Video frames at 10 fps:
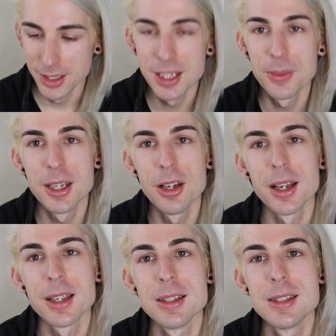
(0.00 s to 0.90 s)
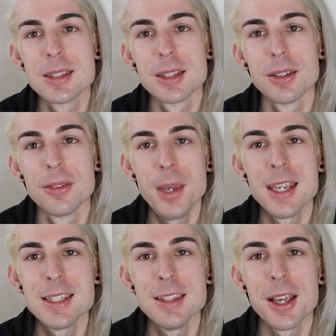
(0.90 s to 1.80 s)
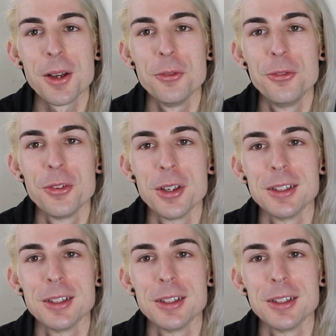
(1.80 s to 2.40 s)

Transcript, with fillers: Anyway, guys, peace and love.